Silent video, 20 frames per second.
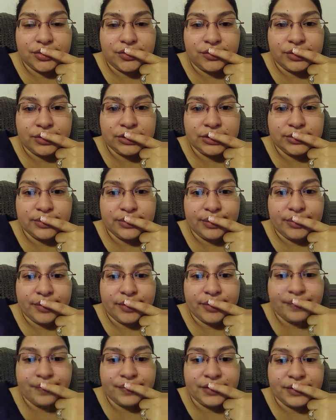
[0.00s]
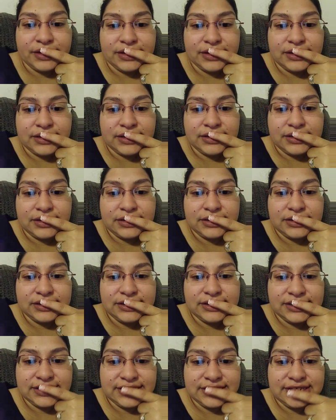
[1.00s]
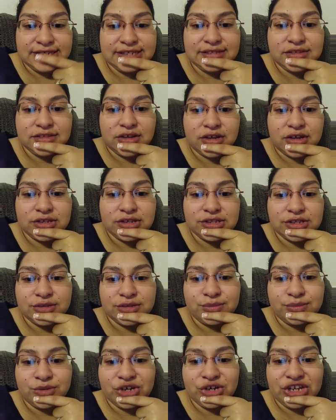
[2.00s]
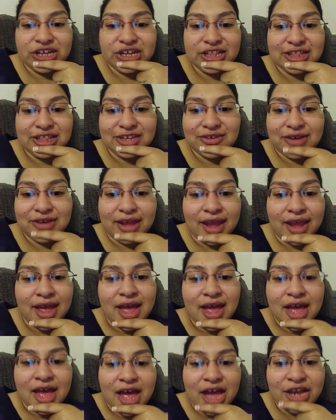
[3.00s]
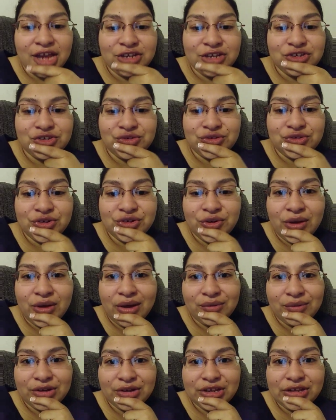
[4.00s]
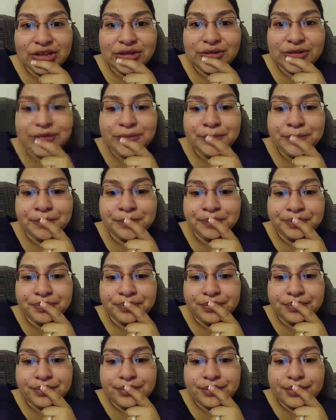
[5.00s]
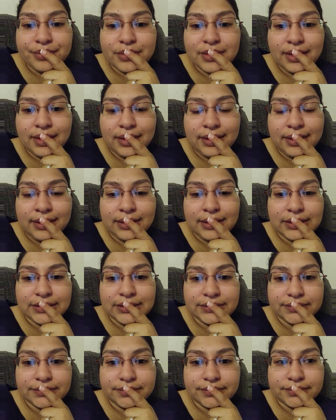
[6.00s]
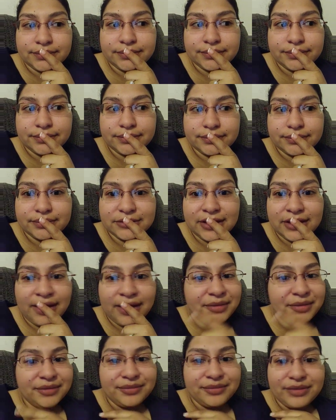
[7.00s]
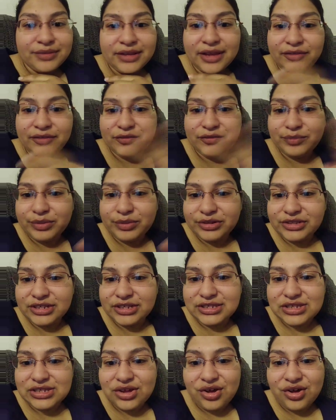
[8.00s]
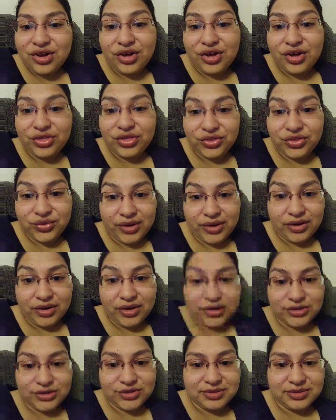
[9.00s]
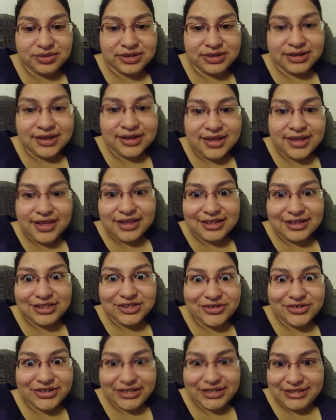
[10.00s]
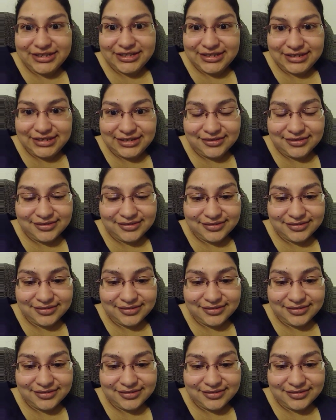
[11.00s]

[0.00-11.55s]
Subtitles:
What is my mom? The 16th also, morning in the UK. Hi, Juno. How are you? I mean, we have birthdays all throughout October. It's crazy.